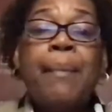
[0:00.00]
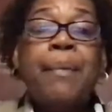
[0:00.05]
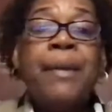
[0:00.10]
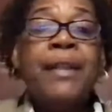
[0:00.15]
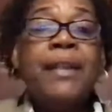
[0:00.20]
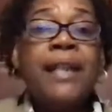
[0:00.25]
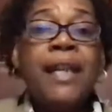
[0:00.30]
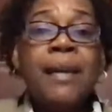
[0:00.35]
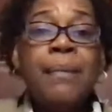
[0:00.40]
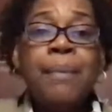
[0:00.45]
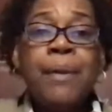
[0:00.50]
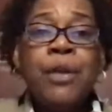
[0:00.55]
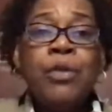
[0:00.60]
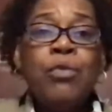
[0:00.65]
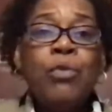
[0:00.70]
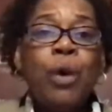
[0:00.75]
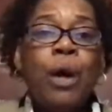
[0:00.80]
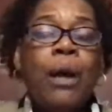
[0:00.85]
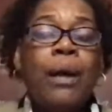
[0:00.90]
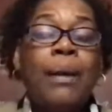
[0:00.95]
I've been keeping
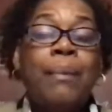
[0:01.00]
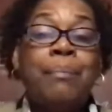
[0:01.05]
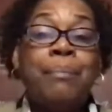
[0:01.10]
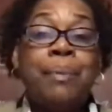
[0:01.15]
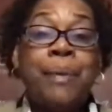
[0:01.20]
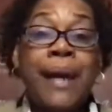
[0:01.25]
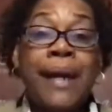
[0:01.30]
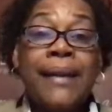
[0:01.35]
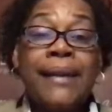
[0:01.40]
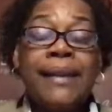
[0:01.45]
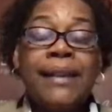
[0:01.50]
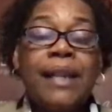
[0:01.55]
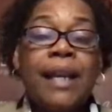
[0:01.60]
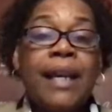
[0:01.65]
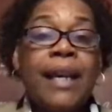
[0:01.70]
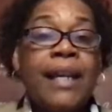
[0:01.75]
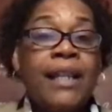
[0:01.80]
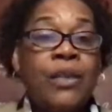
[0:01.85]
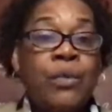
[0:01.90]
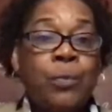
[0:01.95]
you all abreast
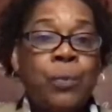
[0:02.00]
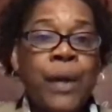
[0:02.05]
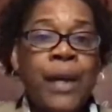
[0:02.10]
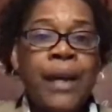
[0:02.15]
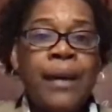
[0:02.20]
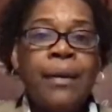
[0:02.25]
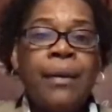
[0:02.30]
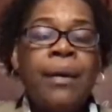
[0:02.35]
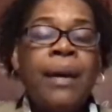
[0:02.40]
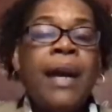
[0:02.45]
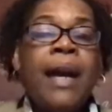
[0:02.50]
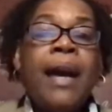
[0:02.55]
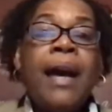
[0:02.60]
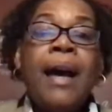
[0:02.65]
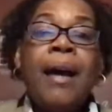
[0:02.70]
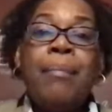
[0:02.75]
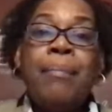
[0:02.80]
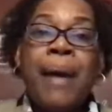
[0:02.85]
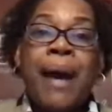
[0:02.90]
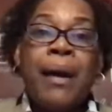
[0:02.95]
as well
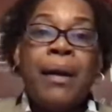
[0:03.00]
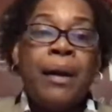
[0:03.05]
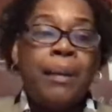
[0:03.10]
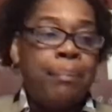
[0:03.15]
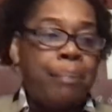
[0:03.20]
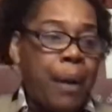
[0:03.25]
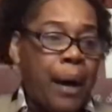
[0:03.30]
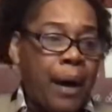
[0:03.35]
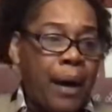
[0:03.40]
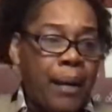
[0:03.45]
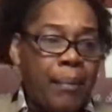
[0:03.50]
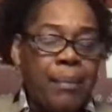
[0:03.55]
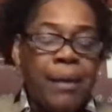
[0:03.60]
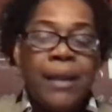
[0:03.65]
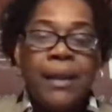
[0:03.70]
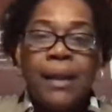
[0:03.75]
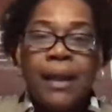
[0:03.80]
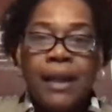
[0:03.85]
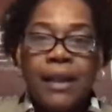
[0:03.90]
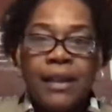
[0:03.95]
about
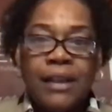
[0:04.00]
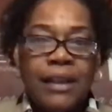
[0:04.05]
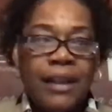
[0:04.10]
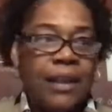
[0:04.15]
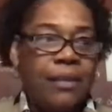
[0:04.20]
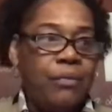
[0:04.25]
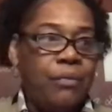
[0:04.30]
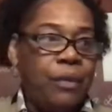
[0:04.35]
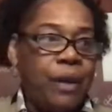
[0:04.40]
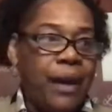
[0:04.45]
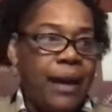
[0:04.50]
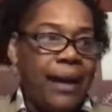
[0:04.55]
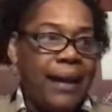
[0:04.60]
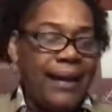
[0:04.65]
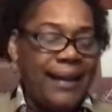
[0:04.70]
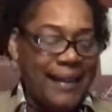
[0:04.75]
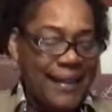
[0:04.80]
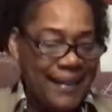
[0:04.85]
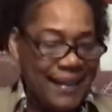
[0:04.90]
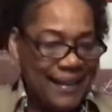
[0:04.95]
apartment hunting,
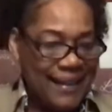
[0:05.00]
right?